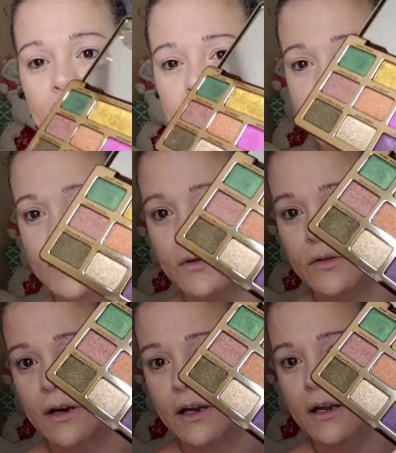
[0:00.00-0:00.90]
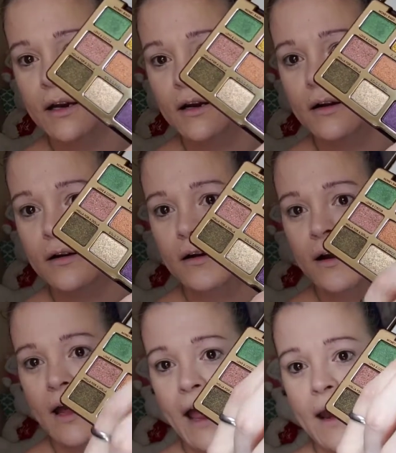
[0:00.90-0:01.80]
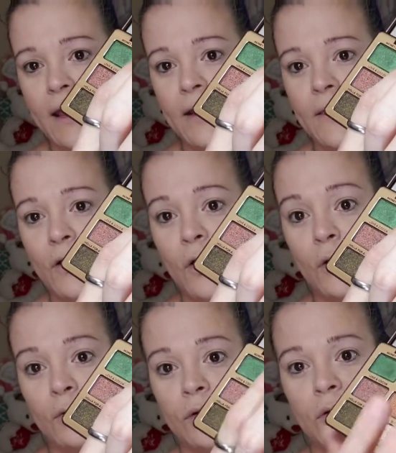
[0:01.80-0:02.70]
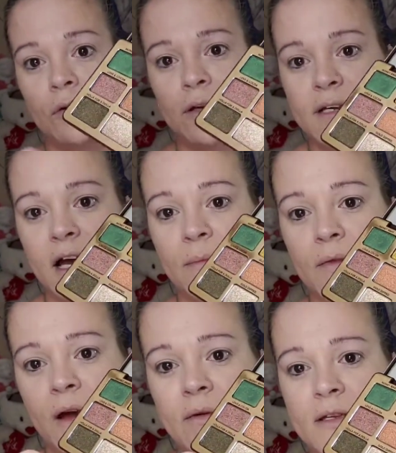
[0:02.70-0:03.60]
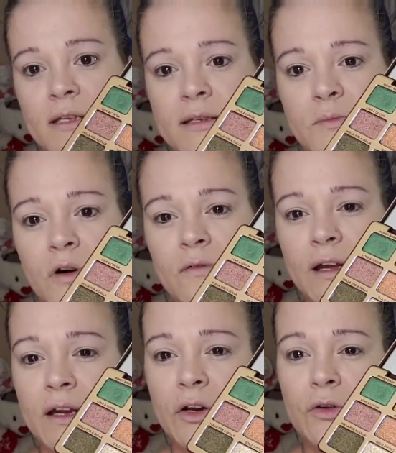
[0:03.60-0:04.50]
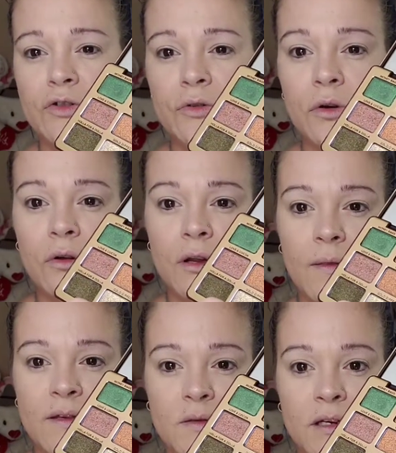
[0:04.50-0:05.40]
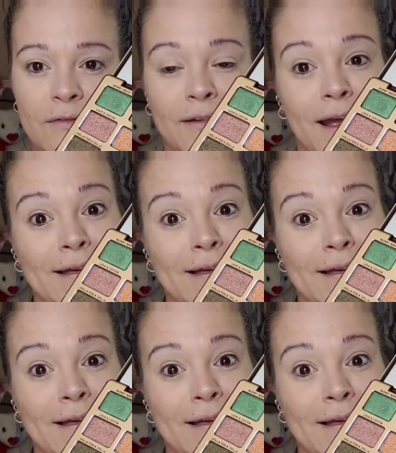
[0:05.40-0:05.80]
this gold right here and then the gold gold on top and obviously this is more of like a neutral gold and this one definitely